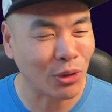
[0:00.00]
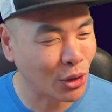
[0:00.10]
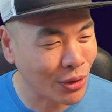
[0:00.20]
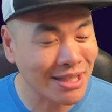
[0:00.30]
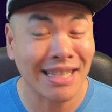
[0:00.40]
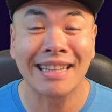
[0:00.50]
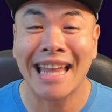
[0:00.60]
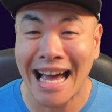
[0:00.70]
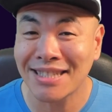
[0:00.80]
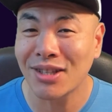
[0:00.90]
when Krisk
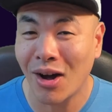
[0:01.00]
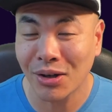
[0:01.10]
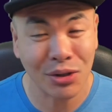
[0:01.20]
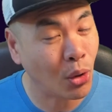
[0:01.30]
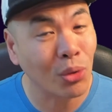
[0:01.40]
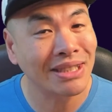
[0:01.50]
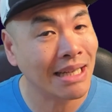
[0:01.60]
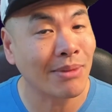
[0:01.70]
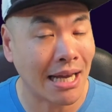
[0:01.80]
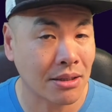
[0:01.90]
lasts longer, your whole
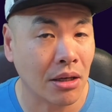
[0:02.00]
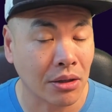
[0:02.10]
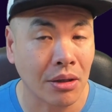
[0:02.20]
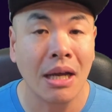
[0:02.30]
team lasts longer.